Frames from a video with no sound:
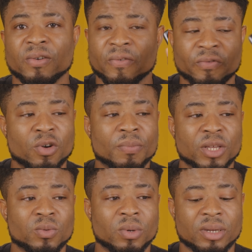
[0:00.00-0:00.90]
from
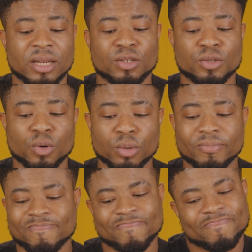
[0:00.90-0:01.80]
this one, and
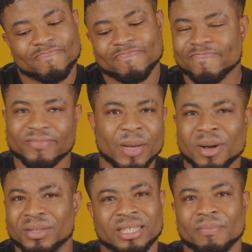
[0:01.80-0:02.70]
so
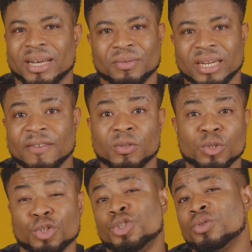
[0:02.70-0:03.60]
about the same battery life is
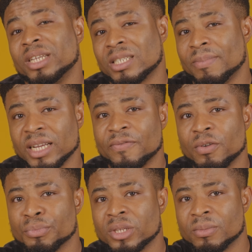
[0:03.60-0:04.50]
what you should expect
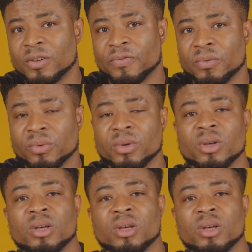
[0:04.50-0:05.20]
from the smartphone.